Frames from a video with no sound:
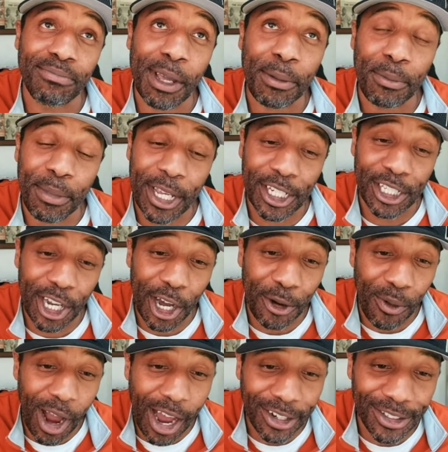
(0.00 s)
maybe Big
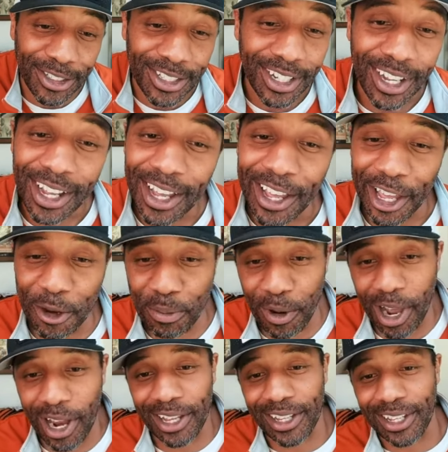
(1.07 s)
Shaun Rogers. He
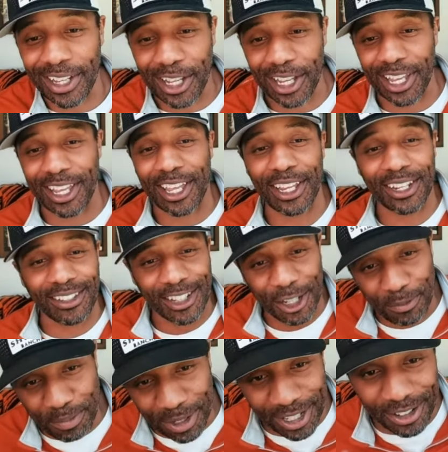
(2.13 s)
probably could,
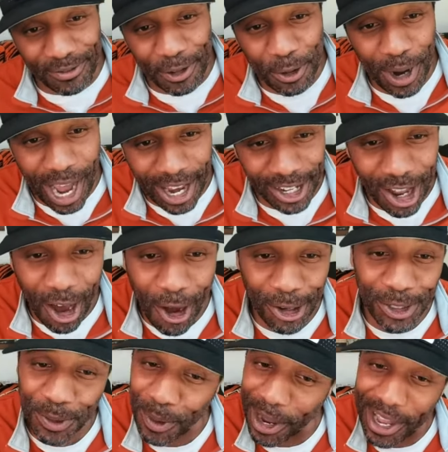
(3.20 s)
could put a few hot
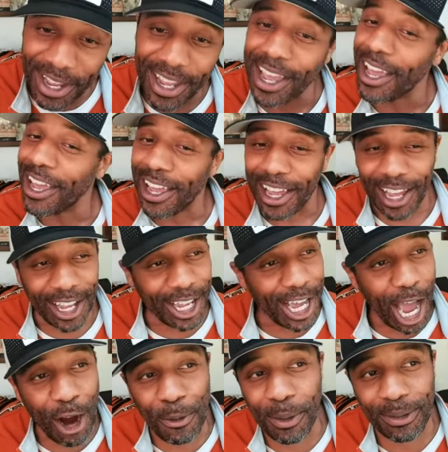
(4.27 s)
dogs away. Uh,
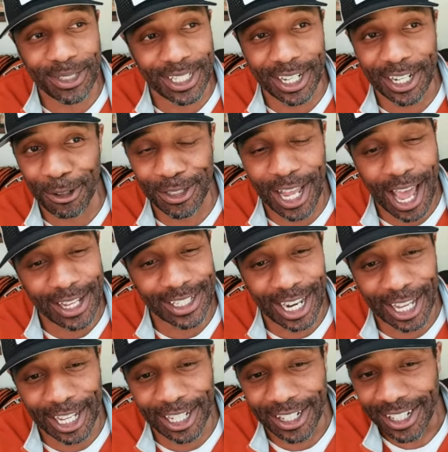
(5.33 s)
I remember seeing those guys at
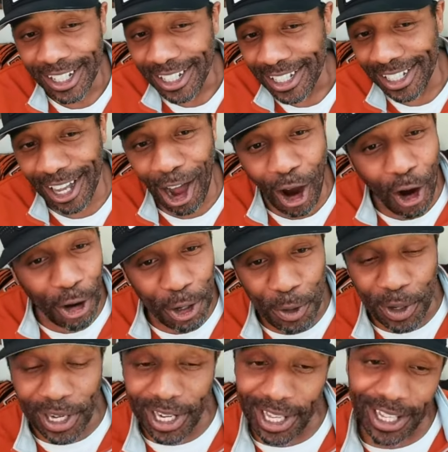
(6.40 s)
like all
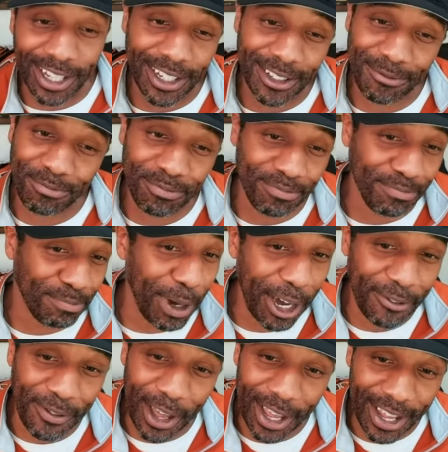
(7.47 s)
you could eat
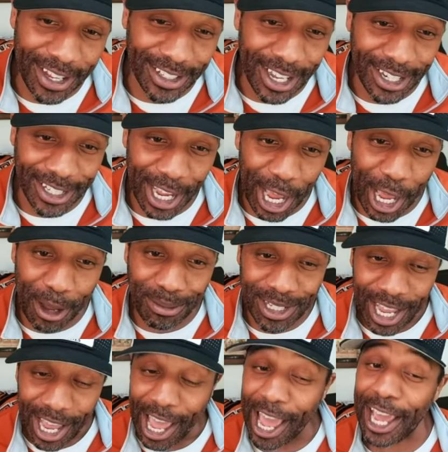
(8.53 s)
buffets at times,
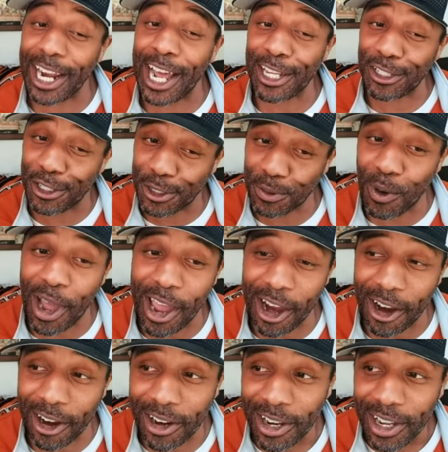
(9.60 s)
and I
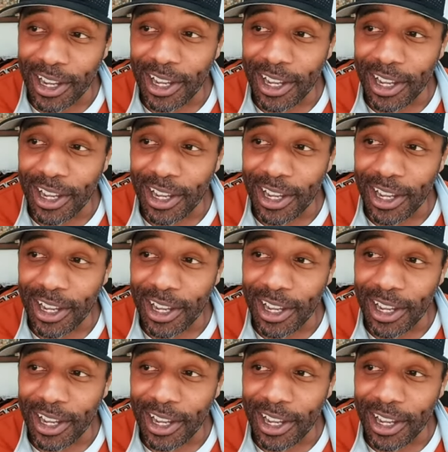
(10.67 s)
swear